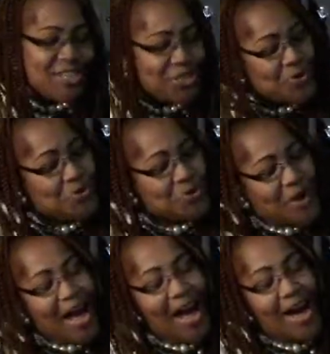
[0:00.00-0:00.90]
to
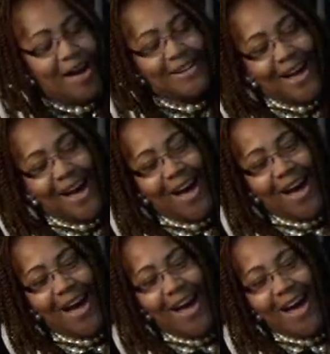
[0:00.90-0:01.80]
our
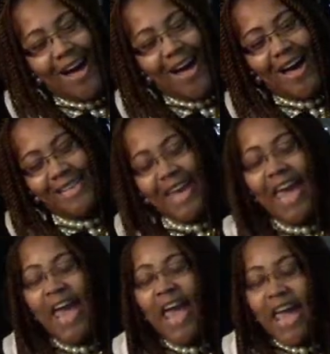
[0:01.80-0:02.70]
God.
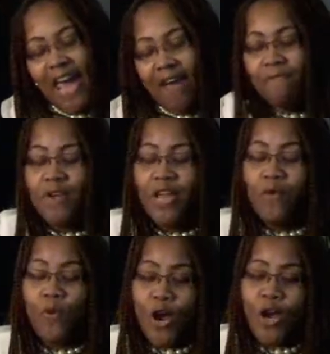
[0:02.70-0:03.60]
Every
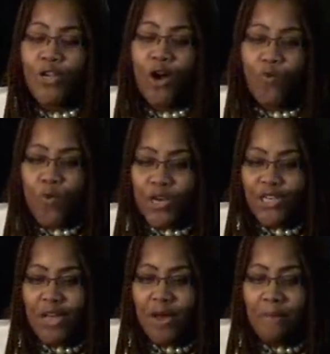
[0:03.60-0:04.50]
word of
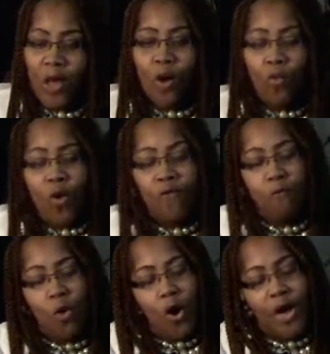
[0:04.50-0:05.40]
worship with
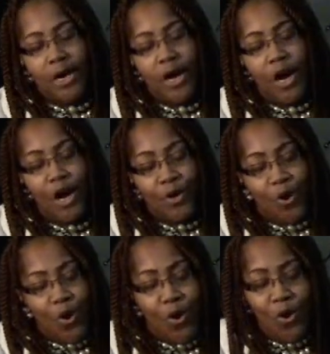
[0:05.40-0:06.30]
one
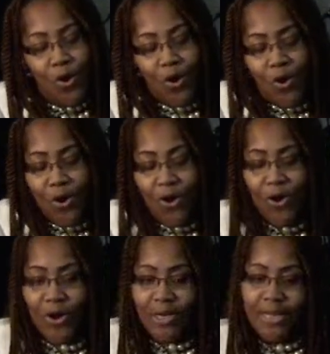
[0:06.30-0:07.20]

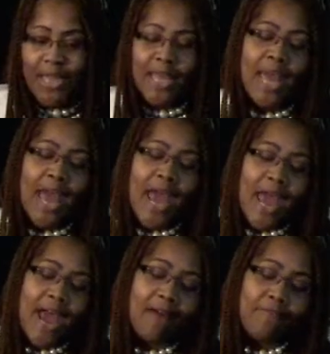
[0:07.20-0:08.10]
accord.
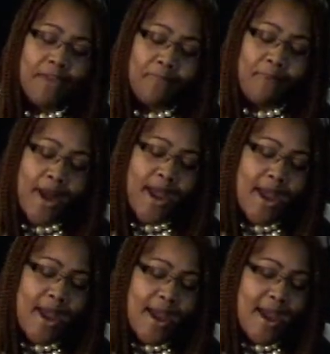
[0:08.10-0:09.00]
Every
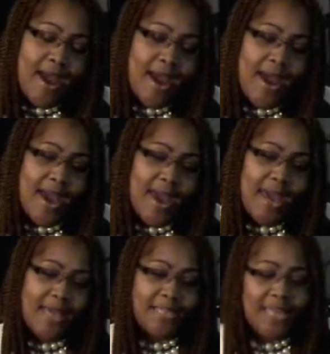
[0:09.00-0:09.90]

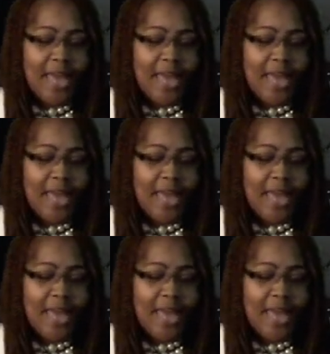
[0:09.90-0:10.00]
praise